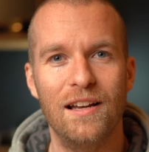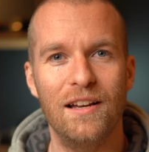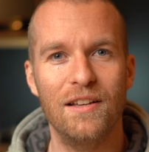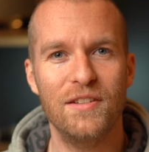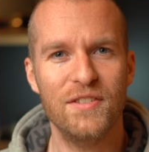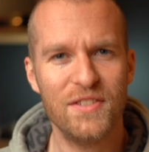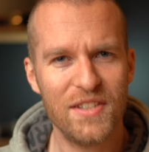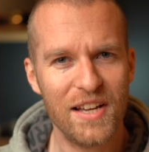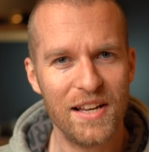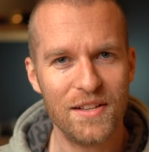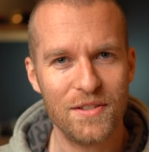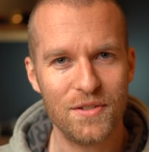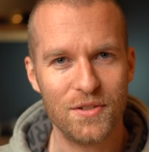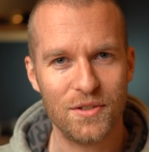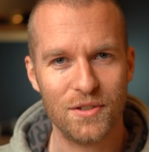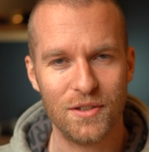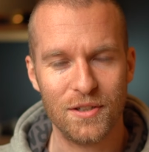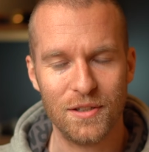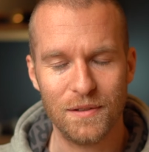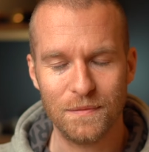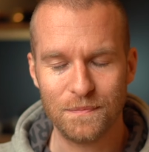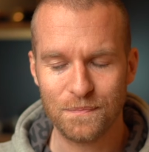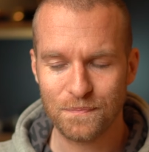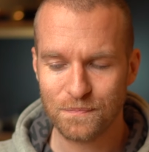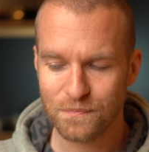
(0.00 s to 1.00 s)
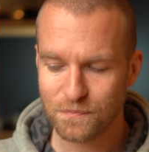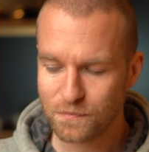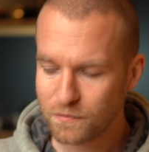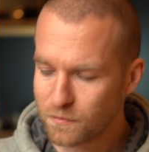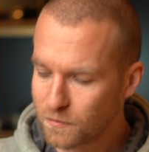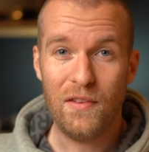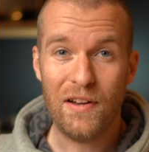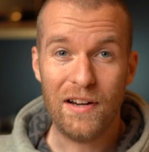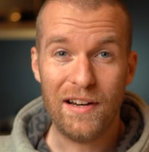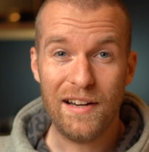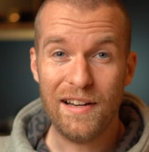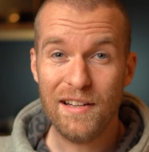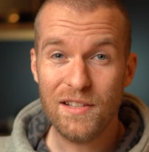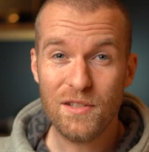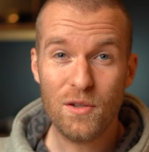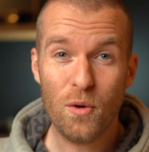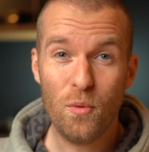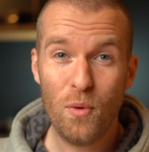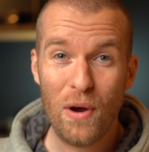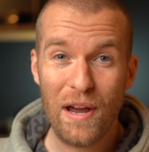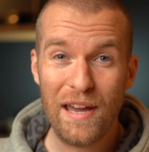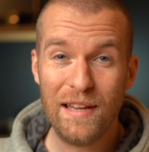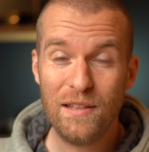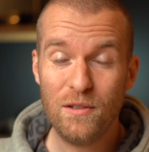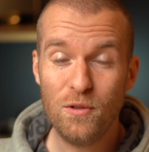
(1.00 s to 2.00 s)
sensor. There is a
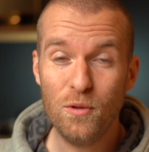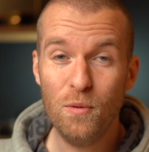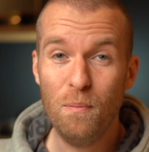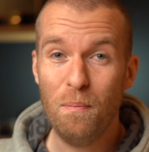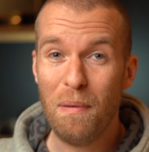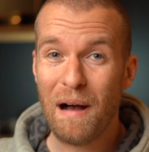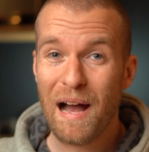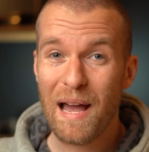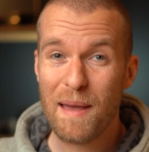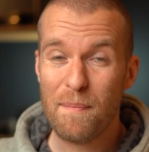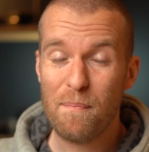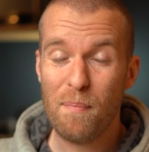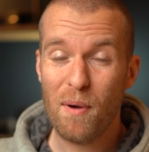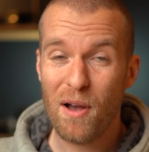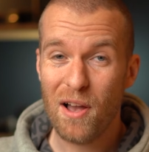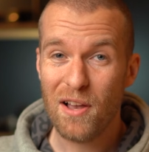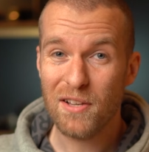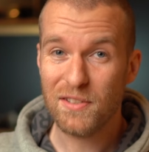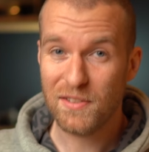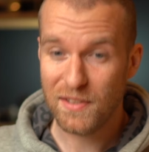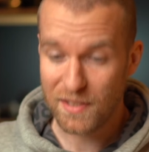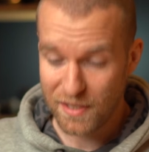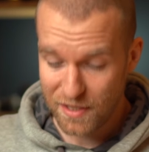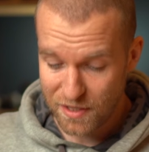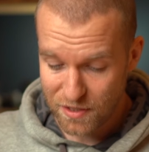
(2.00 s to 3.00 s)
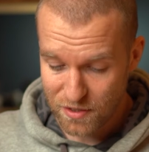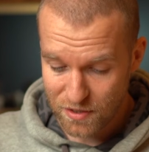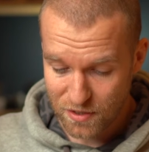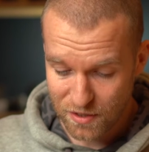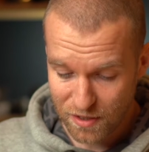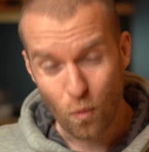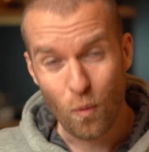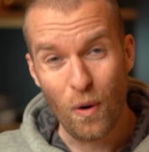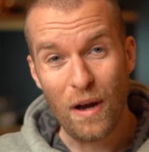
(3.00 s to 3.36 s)
way to bypass this.